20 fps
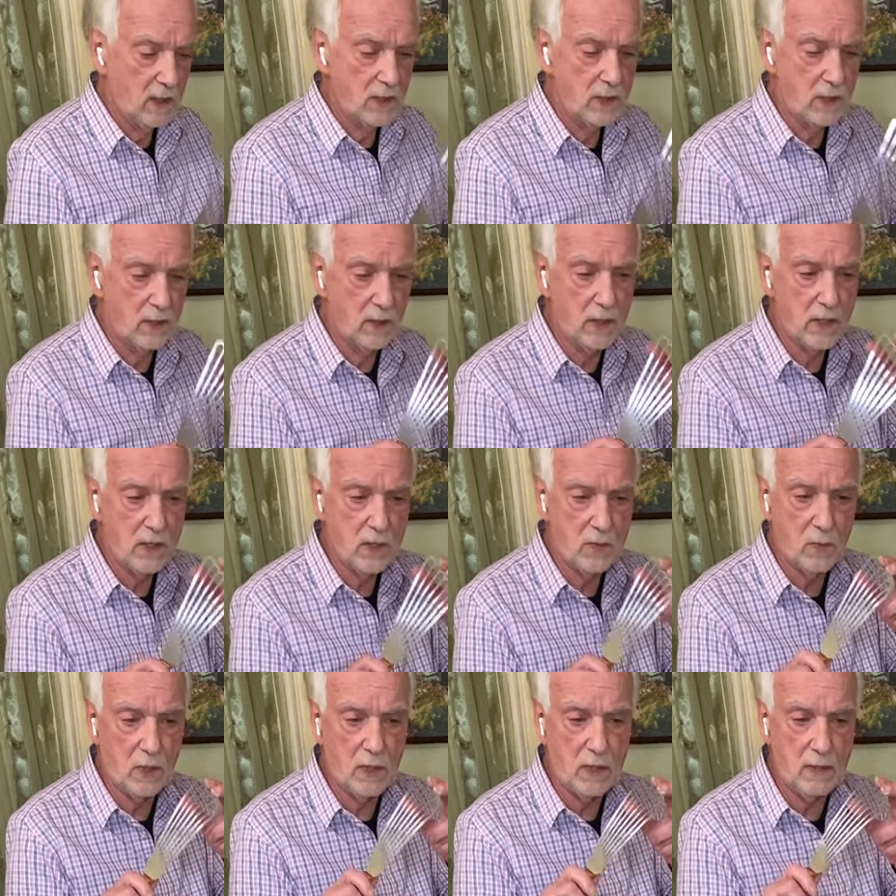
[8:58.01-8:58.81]
So
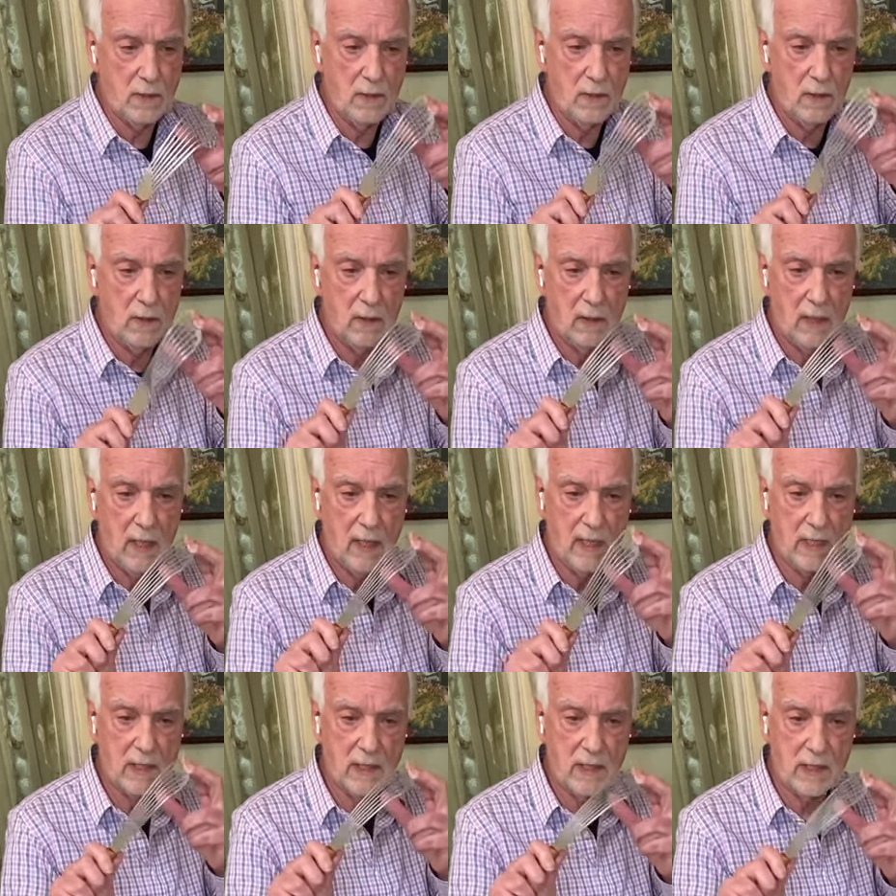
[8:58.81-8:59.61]
this one
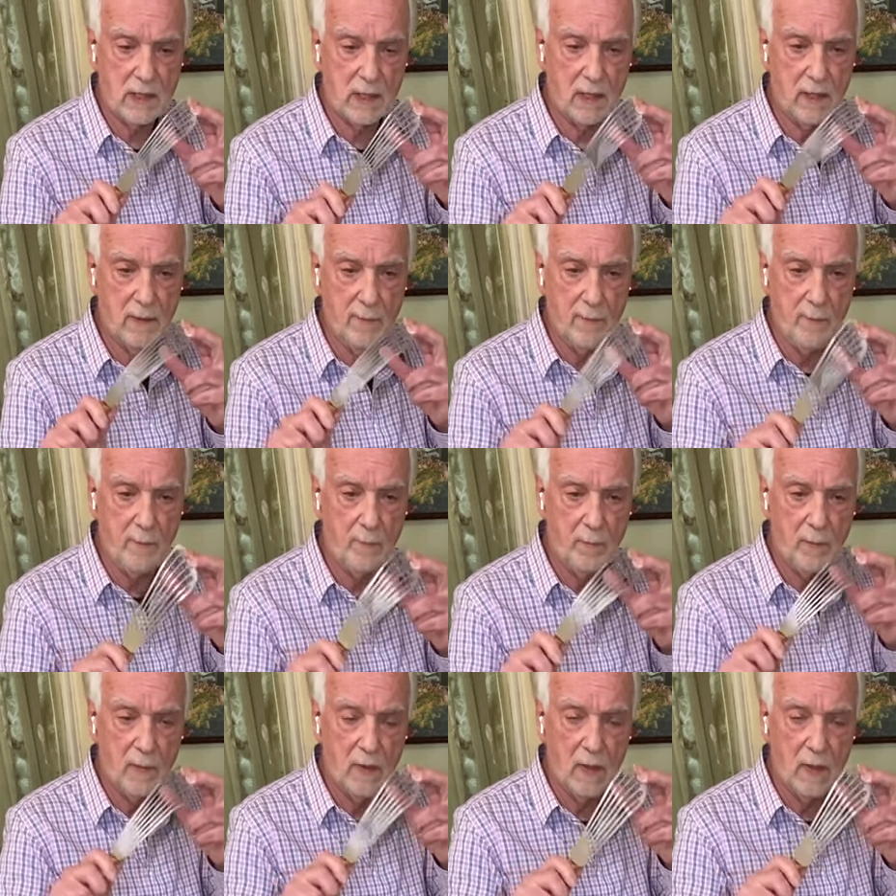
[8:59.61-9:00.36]
has some